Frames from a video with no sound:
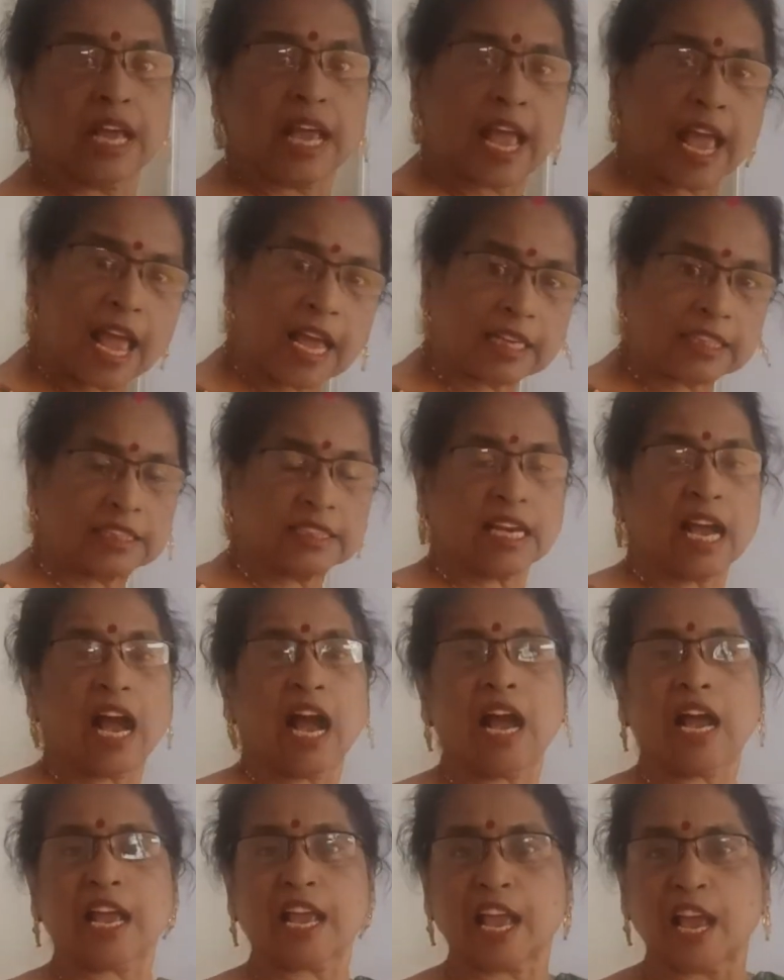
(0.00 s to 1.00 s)

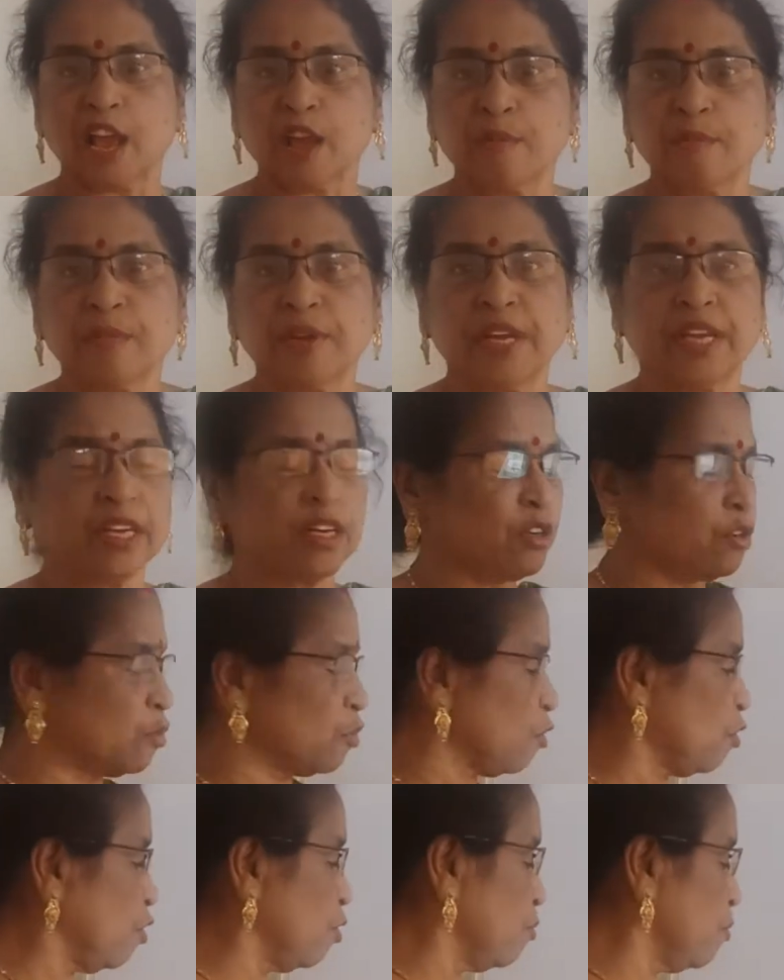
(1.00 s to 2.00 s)
Hexaamine
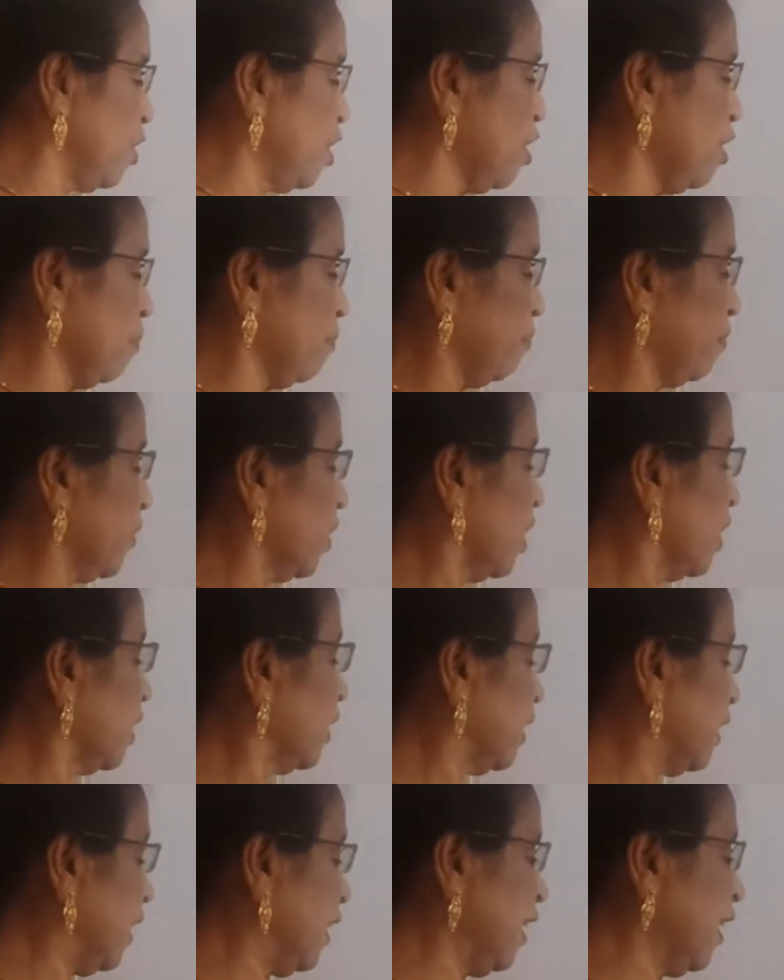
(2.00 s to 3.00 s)
chromium
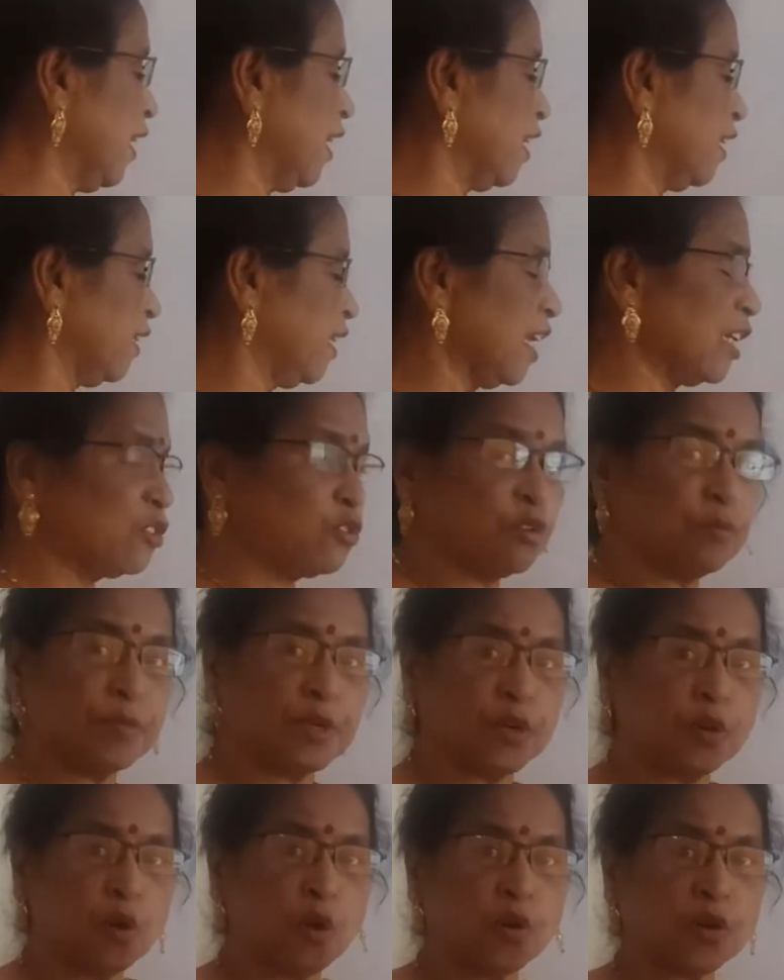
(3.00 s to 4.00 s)
3. There should be
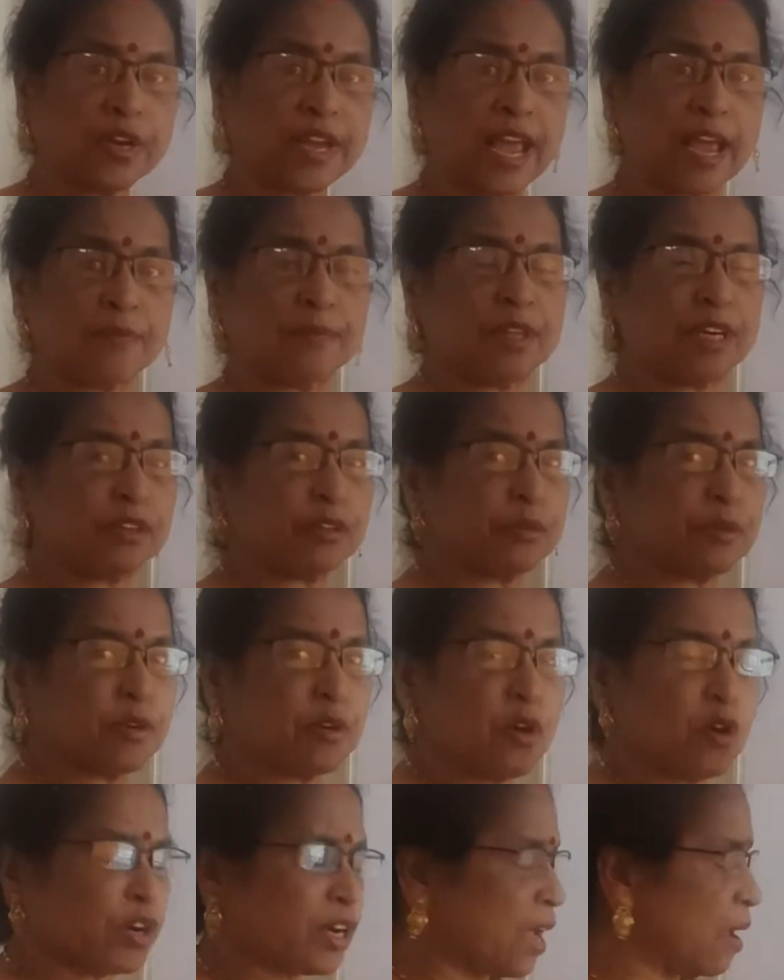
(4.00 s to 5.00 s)
no gap, there should be
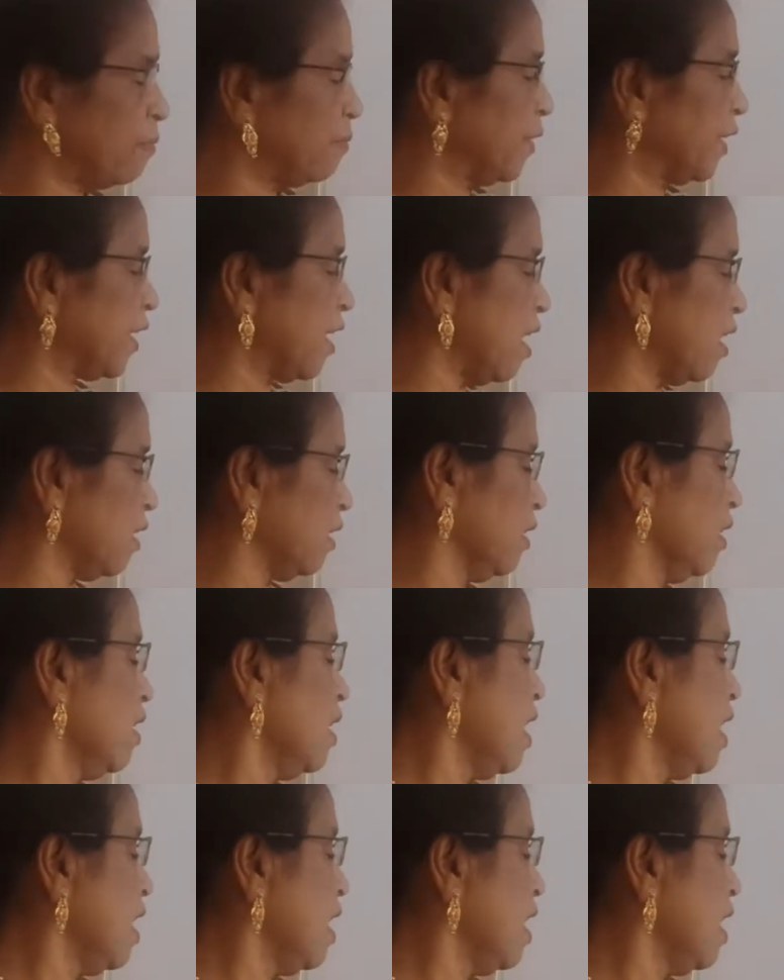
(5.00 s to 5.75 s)
no capital.